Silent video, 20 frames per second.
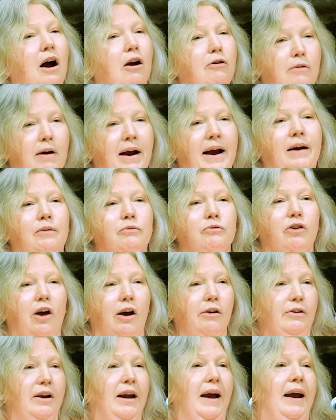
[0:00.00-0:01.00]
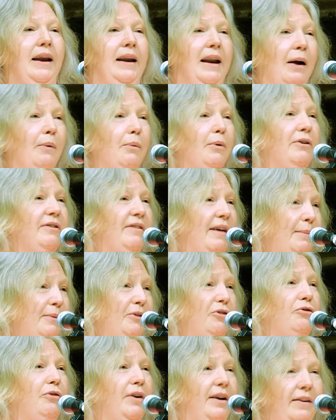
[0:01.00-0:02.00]
around, okay, now we're a
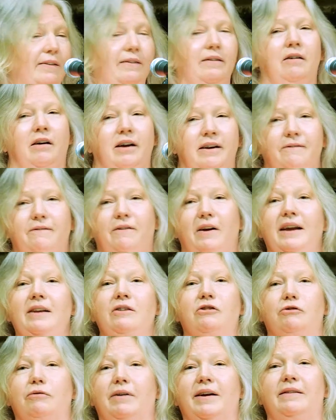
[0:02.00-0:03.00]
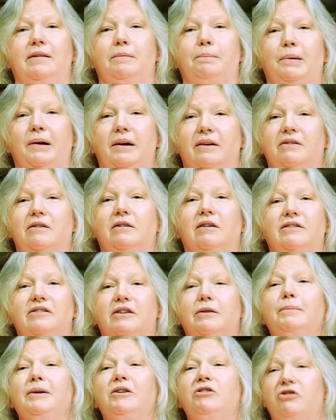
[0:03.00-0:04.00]
demonstrator site for integrated
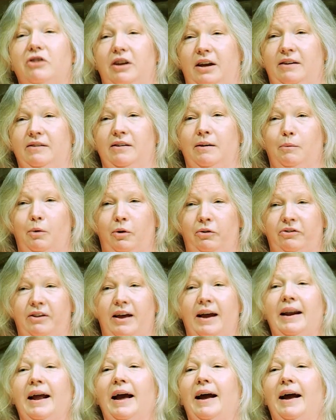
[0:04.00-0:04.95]
personalised commissioning as it was then,